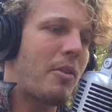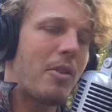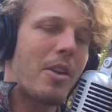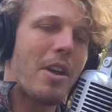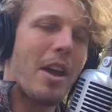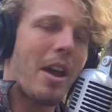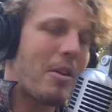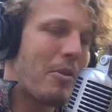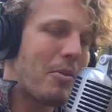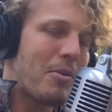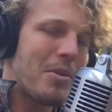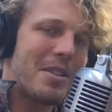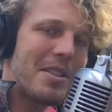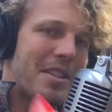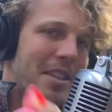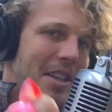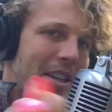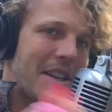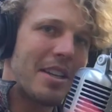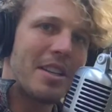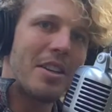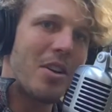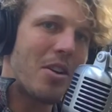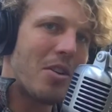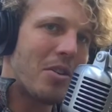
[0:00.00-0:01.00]
I would
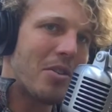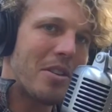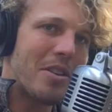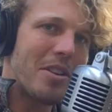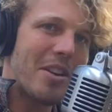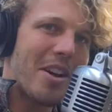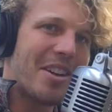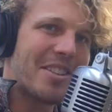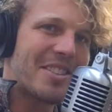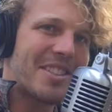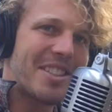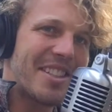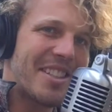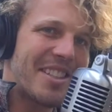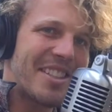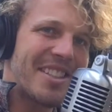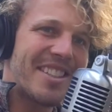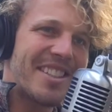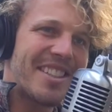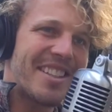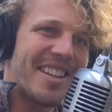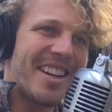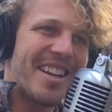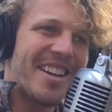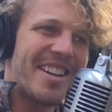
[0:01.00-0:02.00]
say no, they're not
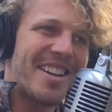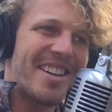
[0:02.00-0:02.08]
done.